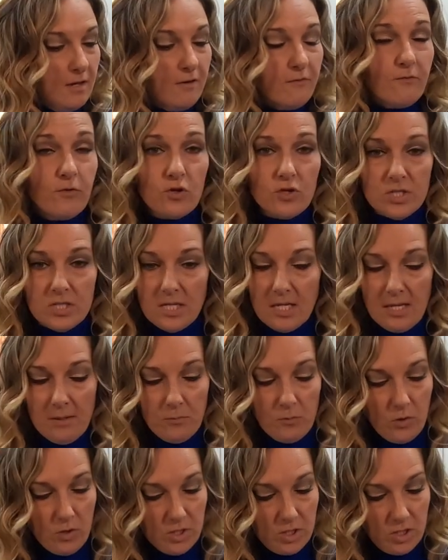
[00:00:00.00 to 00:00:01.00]
First thing I'm
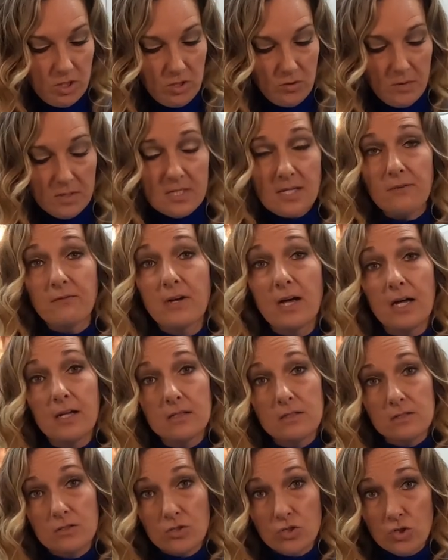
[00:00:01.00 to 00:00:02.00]
going to do is I've got
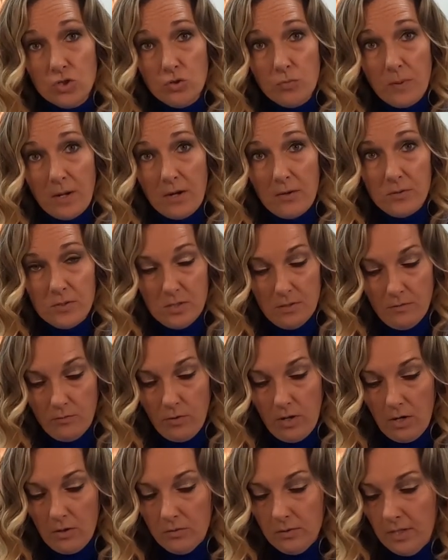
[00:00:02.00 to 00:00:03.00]
2 pounds of
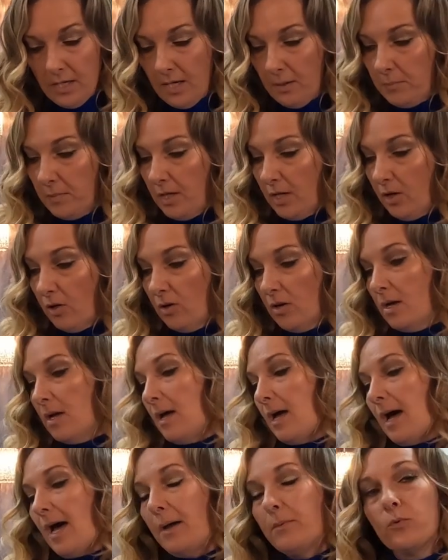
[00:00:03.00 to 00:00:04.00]
ground lamb here.
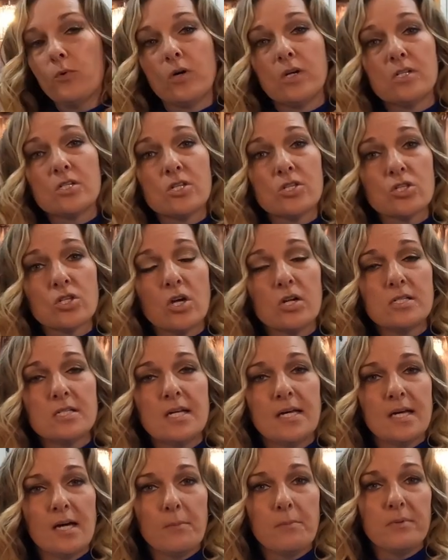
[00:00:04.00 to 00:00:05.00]
I'm going to
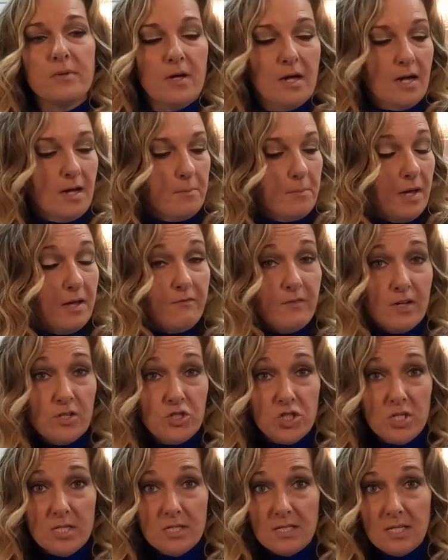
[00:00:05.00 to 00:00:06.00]
saute up my
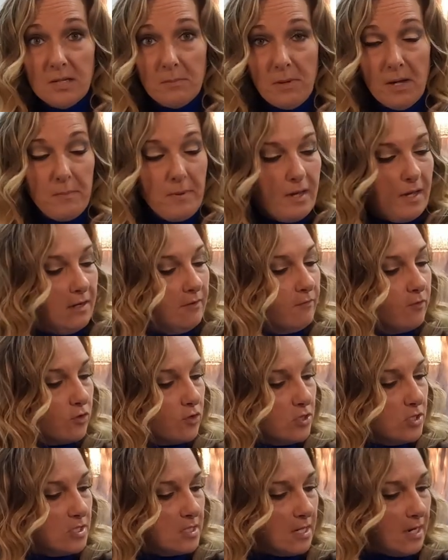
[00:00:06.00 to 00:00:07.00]
veggies in my pan first.